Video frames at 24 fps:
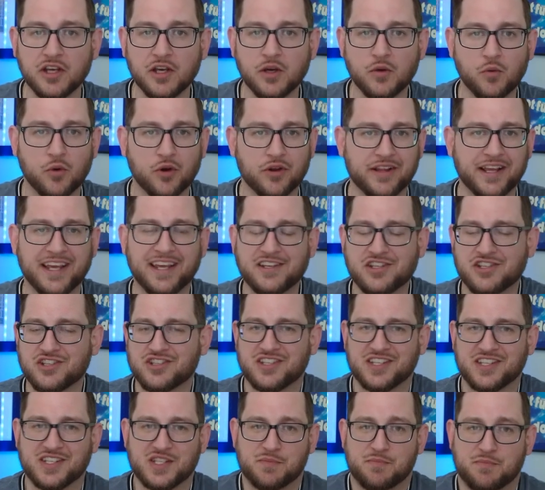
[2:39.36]
Were they
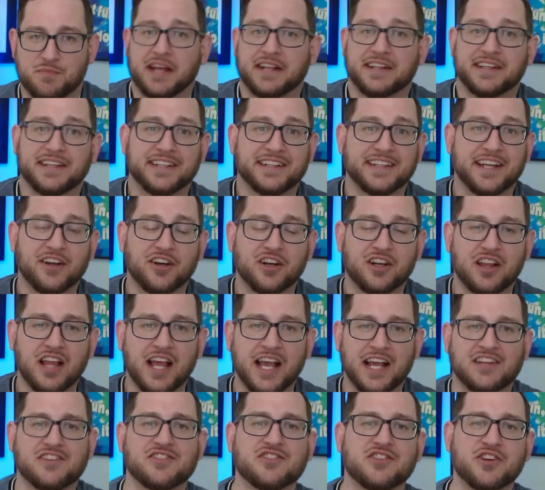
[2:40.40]
just expecting their
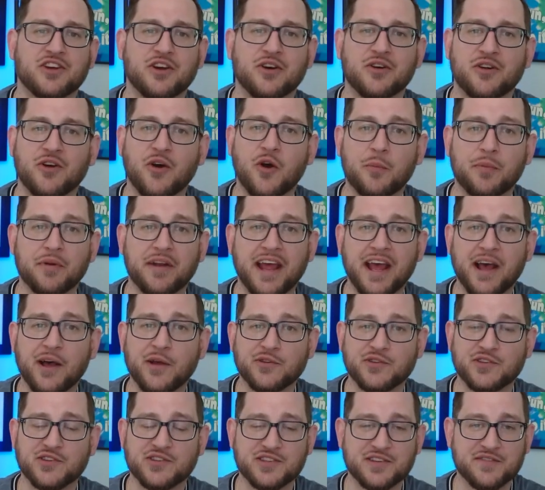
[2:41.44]
clients to go to open
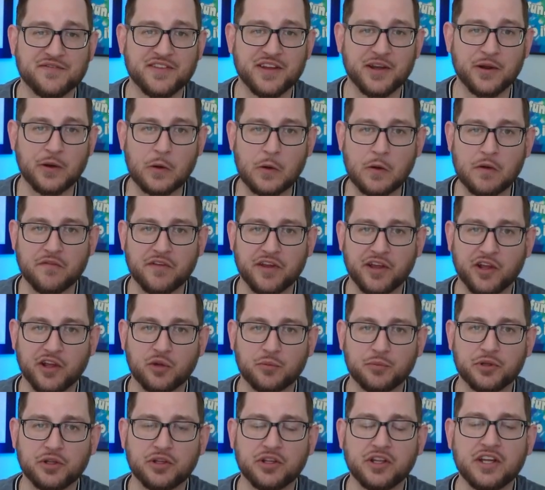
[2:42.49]
houses if they were
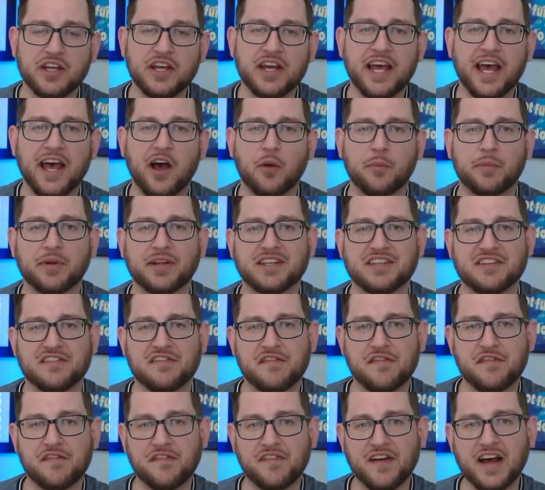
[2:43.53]
available? Helping
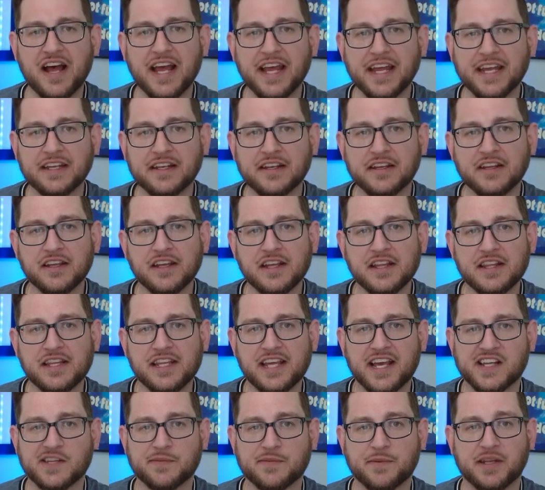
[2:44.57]
define
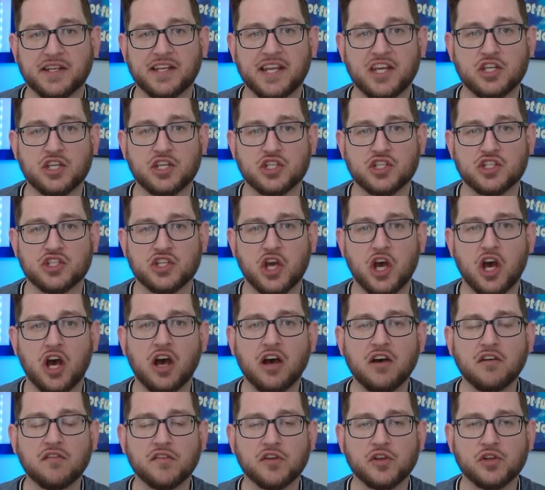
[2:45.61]
the expectations
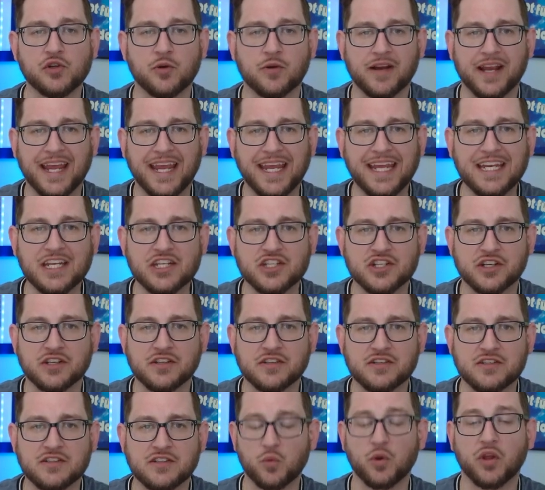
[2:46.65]
of your
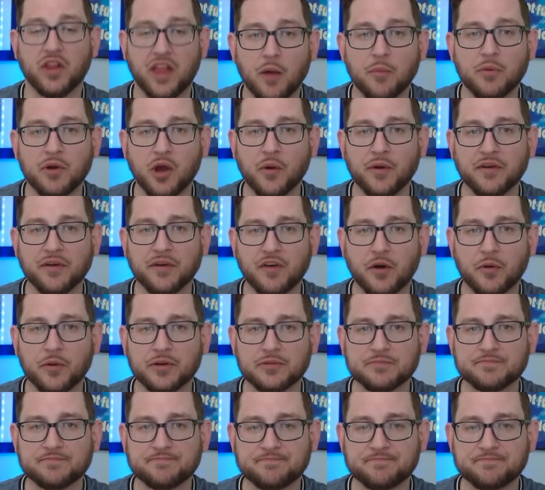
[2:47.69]
agent will help going forward.